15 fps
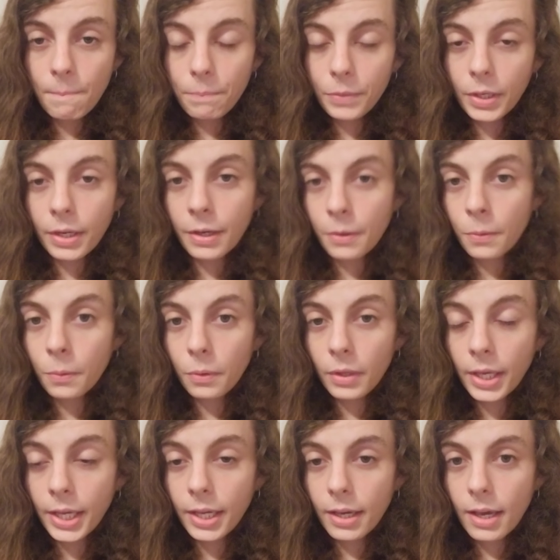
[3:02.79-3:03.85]
You know,
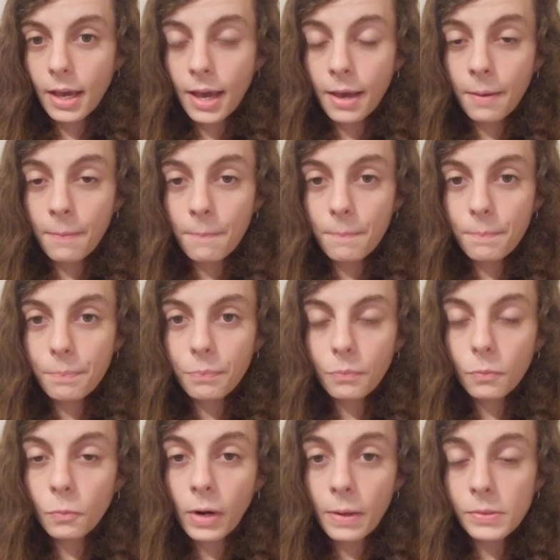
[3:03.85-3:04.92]
like I
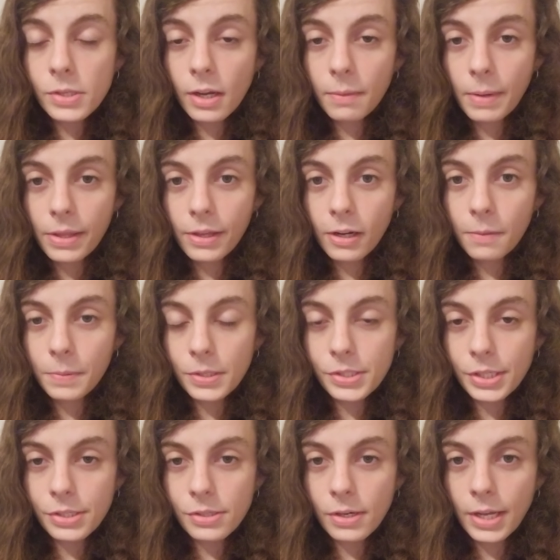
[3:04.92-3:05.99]
when I was talking to my therapist
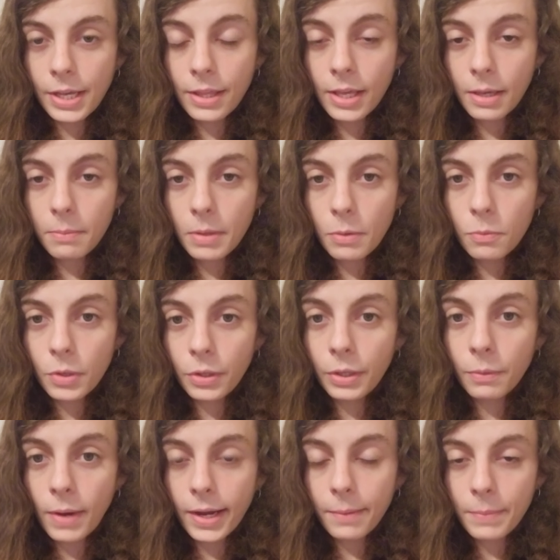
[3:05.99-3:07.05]
yesterday, they they really
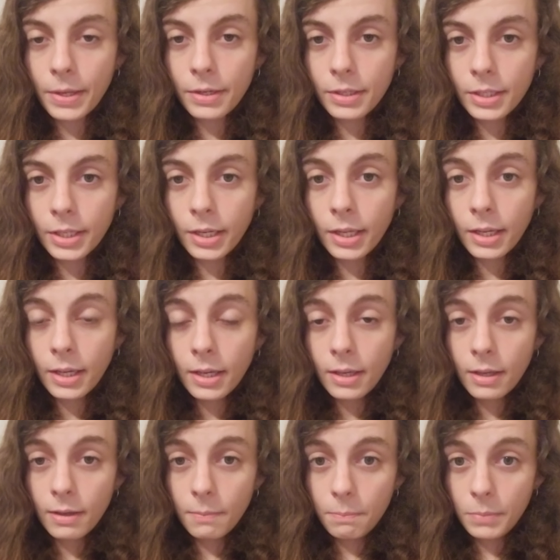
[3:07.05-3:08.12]
recommended
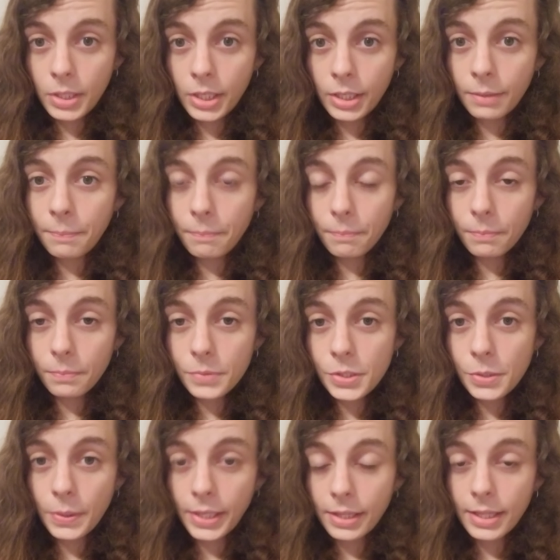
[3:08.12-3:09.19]
me
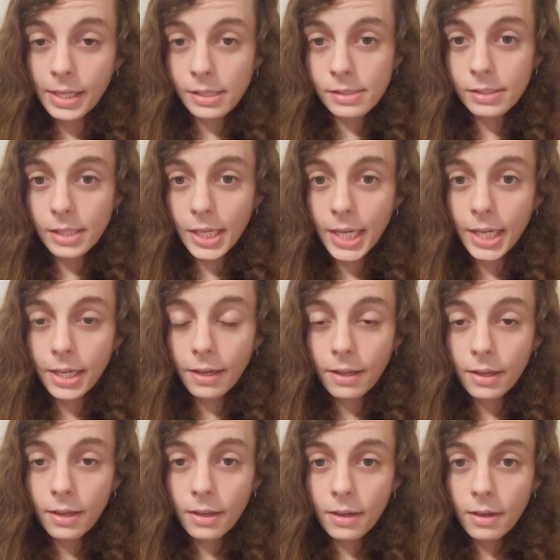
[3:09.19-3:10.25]
doing things like
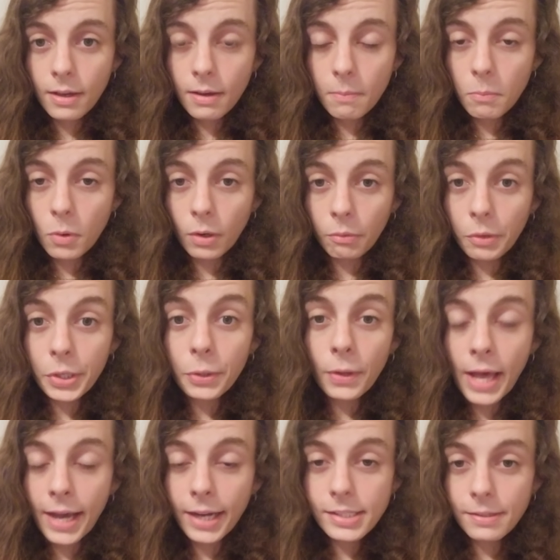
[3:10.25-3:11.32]
more little
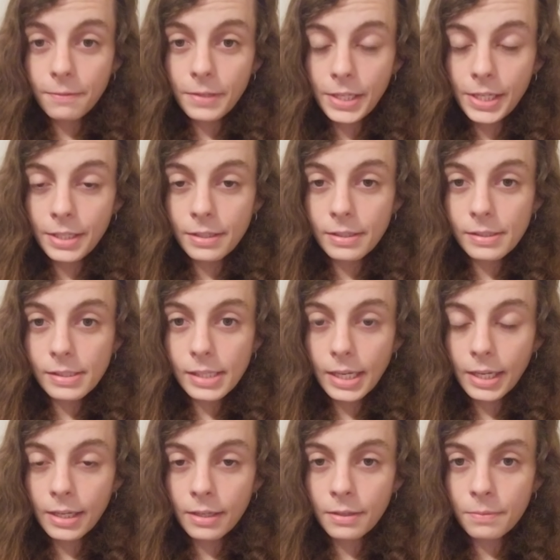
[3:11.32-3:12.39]
activities
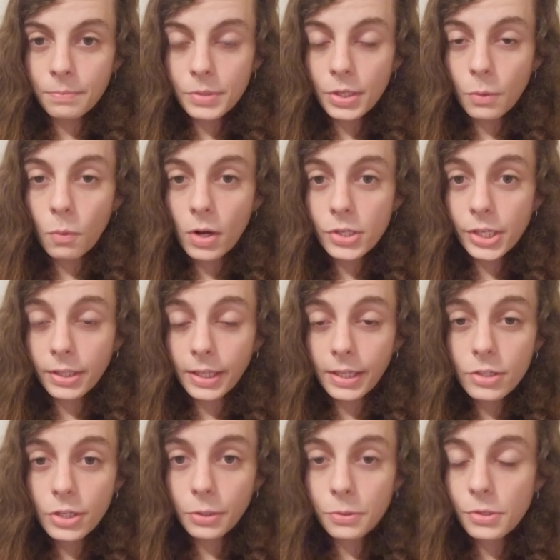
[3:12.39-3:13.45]
and you know watching like
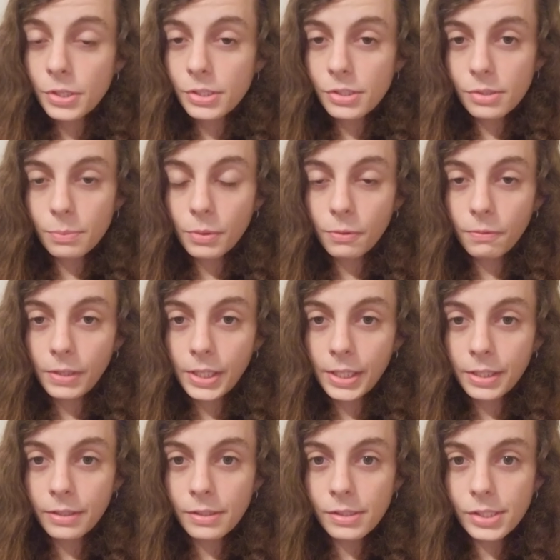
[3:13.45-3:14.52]
children's
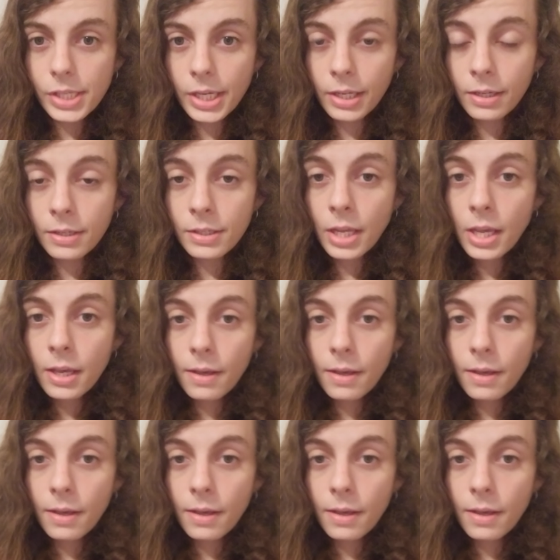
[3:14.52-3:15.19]
movies and